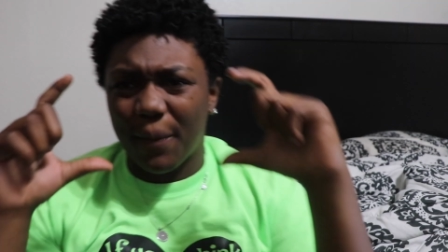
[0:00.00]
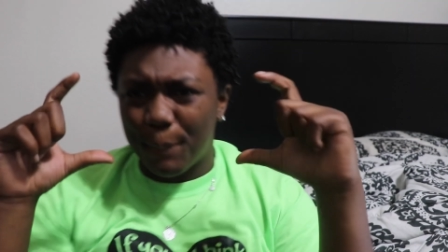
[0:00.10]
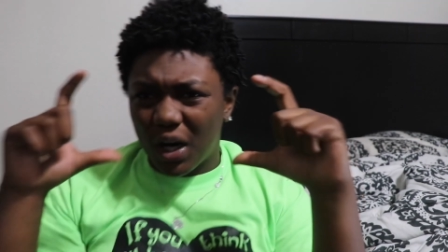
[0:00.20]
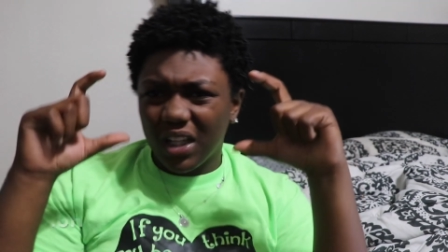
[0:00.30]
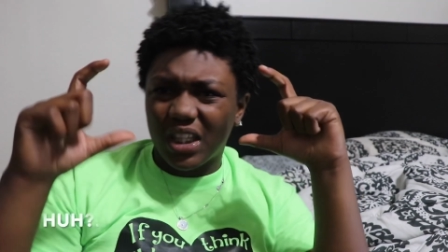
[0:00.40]
a
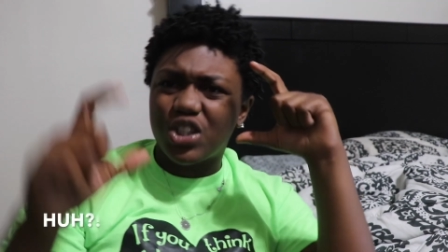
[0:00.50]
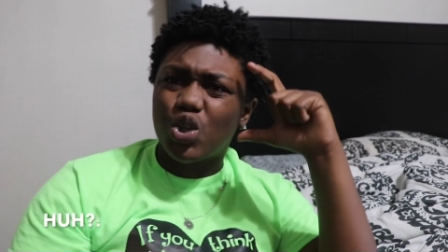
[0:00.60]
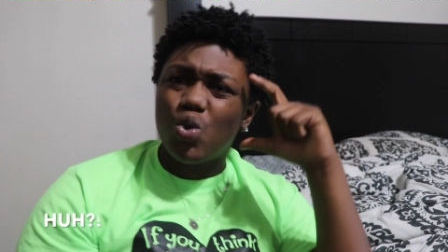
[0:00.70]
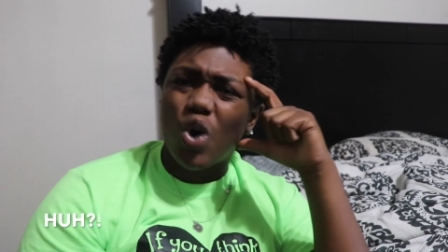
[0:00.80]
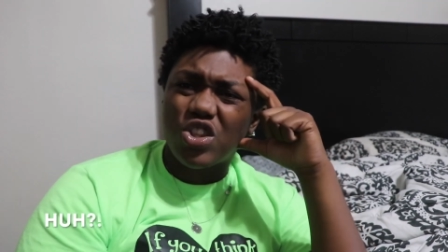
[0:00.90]
month and
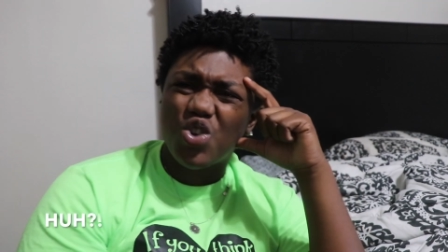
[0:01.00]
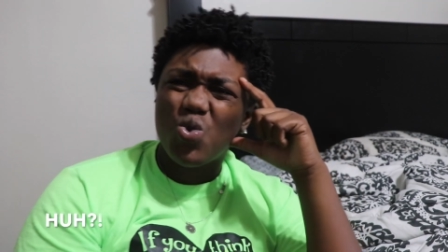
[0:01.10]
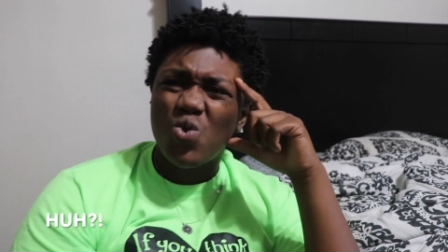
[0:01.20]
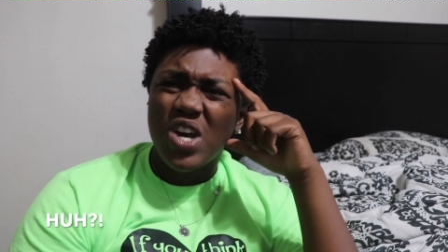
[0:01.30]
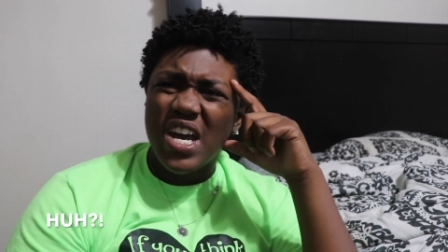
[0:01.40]
two or
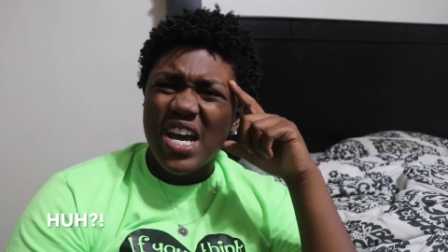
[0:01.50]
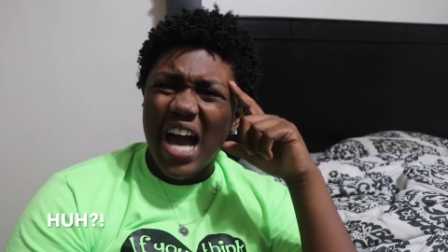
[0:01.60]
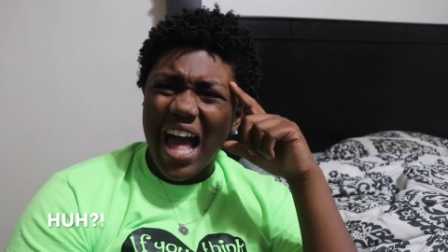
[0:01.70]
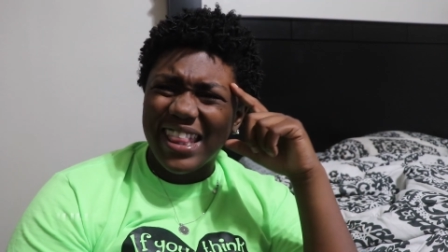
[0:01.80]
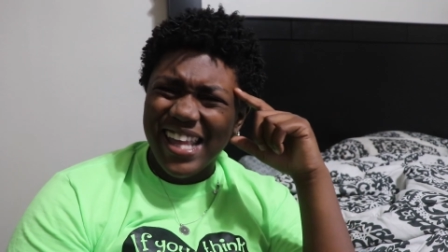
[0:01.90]
two.
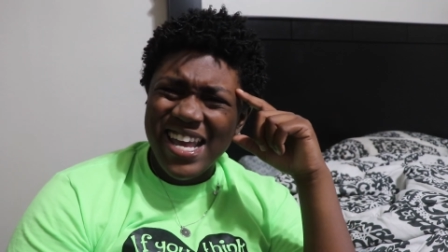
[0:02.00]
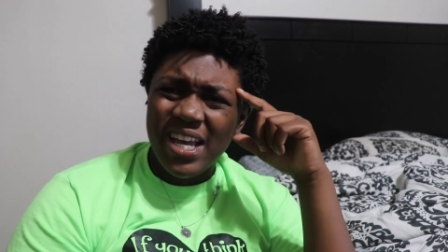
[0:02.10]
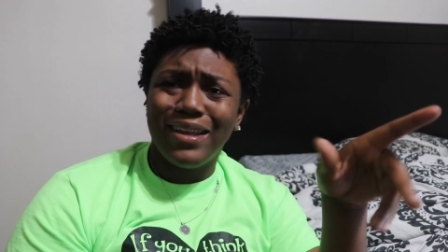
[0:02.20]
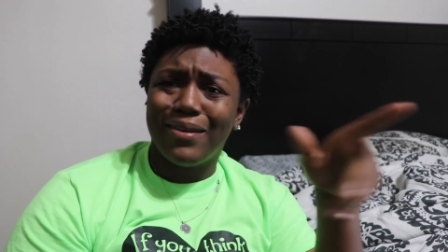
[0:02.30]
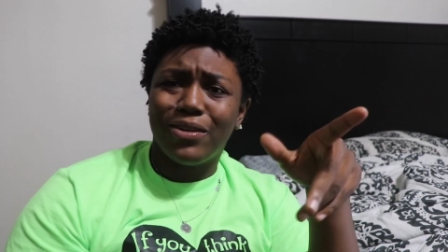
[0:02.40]
I
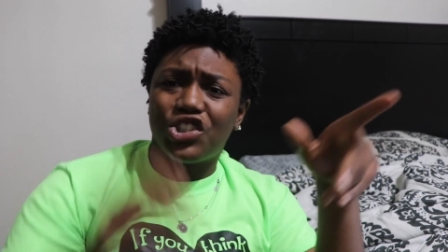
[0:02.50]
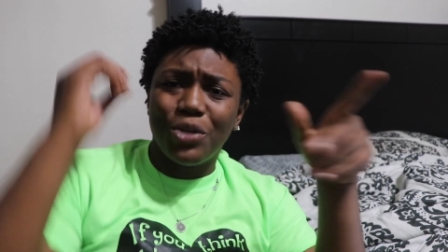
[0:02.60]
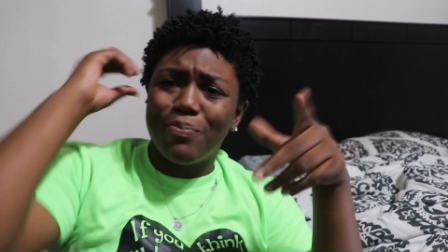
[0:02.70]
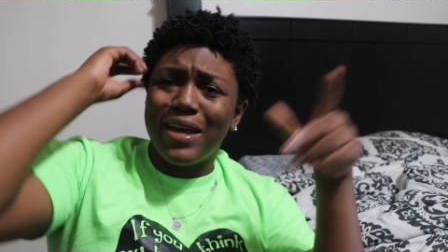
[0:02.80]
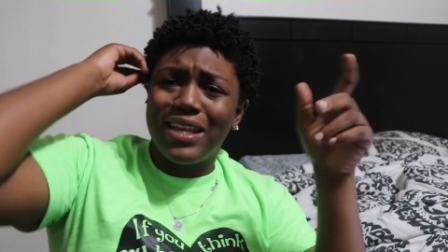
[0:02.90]
think she
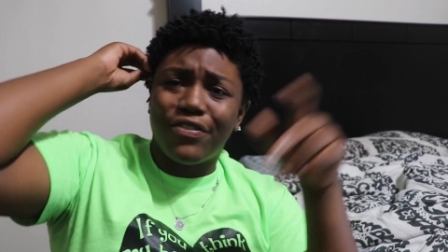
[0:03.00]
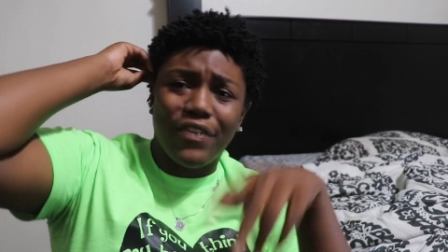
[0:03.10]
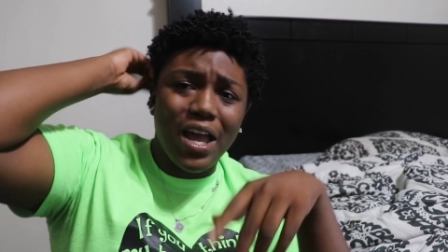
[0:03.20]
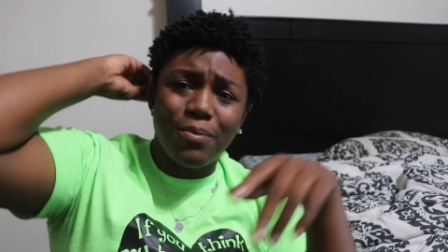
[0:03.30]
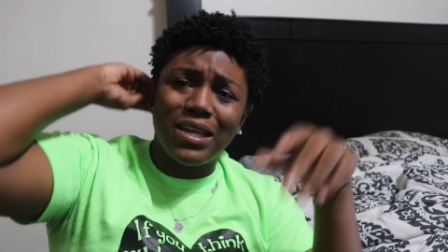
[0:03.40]
met his
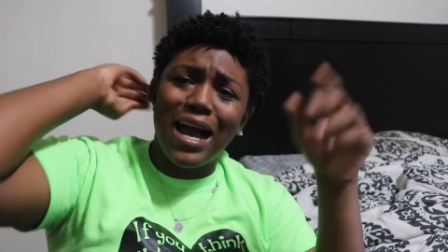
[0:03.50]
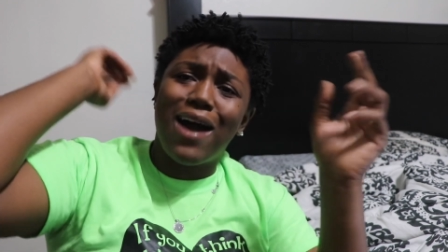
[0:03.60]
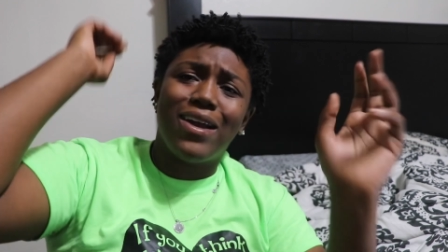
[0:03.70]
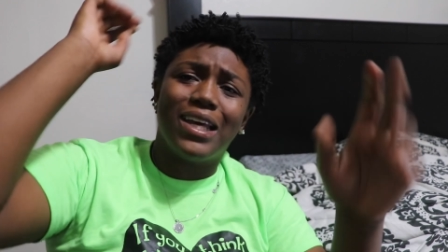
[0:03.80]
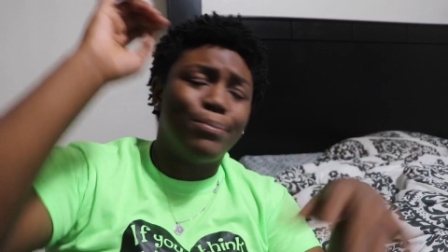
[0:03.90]
family,
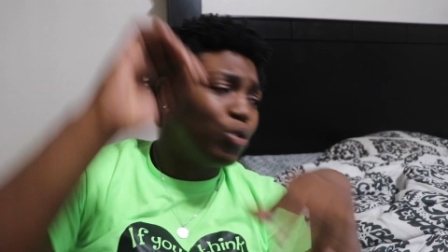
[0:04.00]
all that